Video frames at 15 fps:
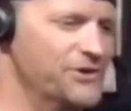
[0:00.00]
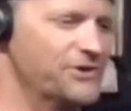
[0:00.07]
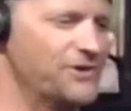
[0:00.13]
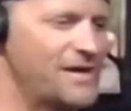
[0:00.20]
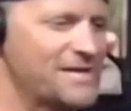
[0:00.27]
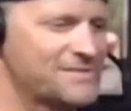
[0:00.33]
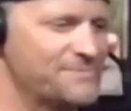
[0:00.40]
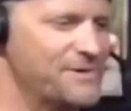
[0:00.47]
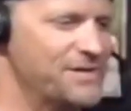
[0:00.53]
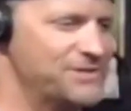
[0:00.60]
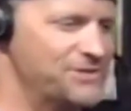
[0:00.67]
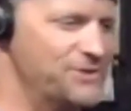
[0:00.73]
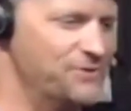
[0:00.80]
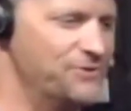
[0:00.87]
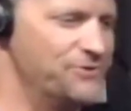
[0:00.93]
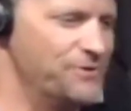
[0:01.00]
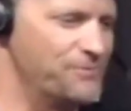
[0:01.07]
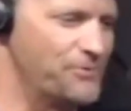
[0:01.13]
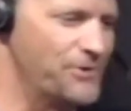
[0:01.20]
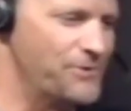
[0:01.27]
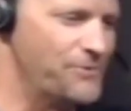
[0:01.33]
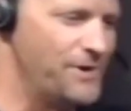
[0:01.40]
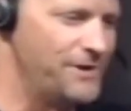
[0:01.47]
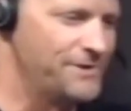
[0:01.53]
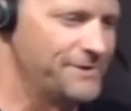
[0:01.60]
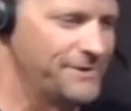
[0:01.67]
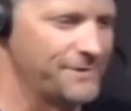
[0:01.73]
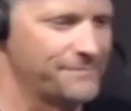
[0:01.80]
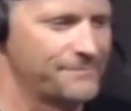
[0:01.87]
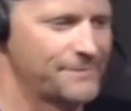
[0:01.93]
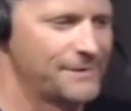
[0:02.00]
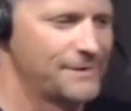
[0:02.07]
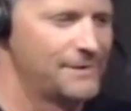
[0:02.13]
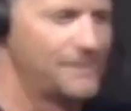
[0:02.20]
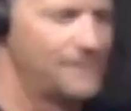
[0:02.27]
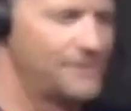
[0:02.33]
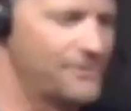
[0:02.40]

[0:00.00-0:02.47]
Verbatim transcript: classmates, you were doing pretty well, and then your